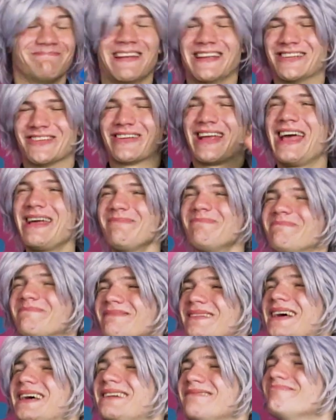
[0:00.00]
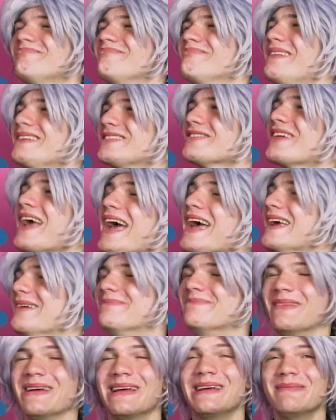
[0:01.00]
It's okay. It's okay. Maybe
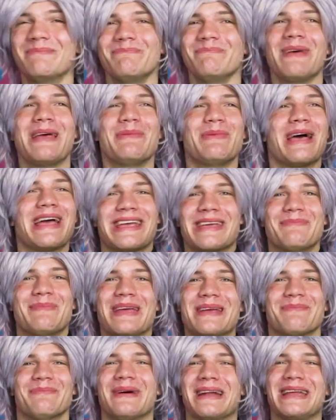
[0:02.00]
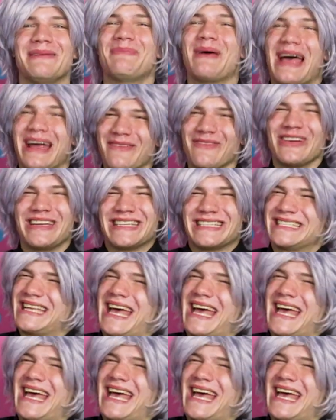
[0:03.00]
I can make money back with this